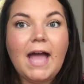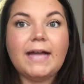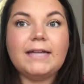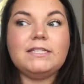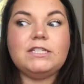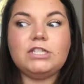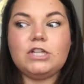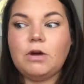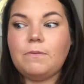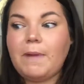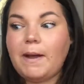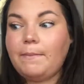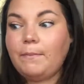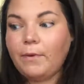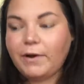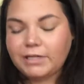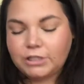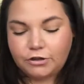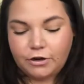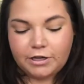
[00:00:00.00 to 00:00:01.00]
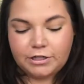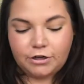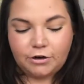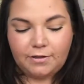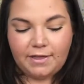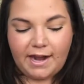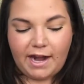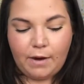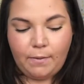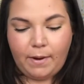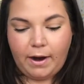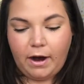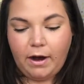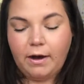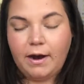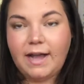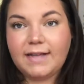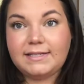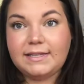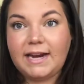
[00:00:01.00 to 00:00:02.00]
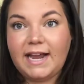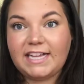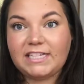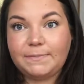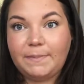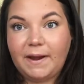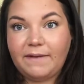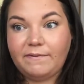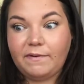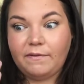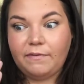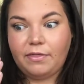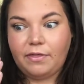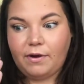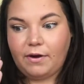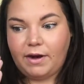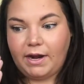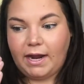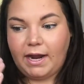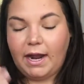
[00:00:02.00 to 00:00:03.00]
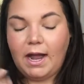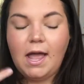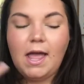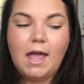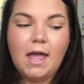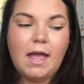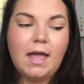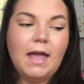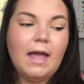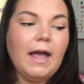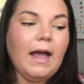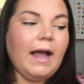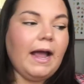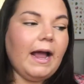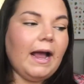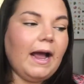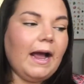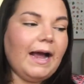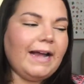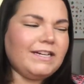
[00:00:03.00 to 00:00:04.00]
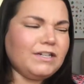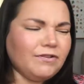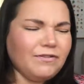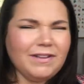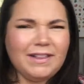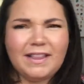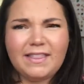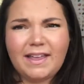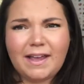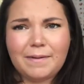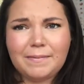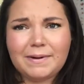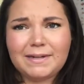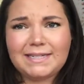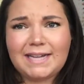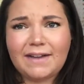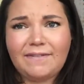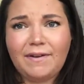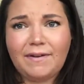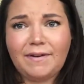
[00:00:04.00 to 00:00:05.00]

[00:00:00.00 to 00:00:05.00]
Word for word: and so my moisturizer that I wear has an S P F of thirty. I don't really think I'm gonna take